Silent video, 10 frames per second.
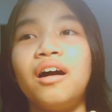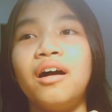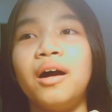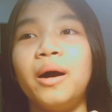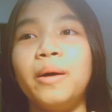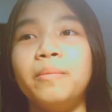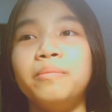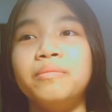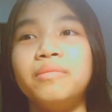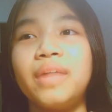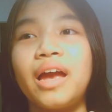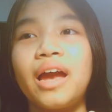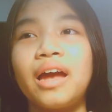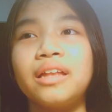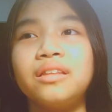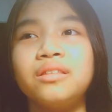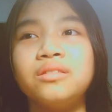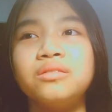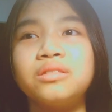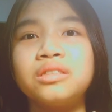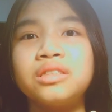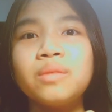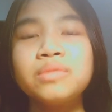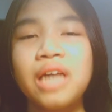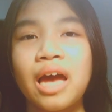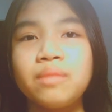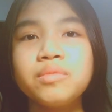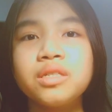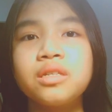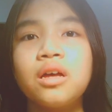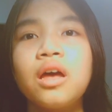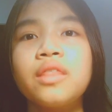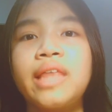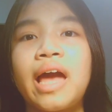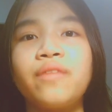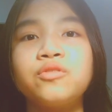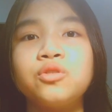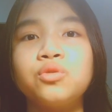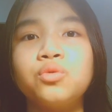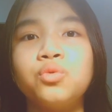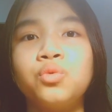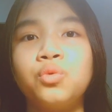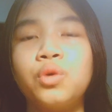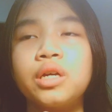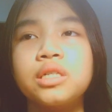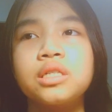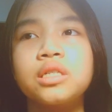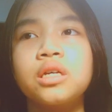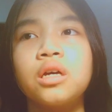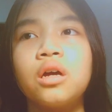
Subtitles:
and sometimes they have to risk,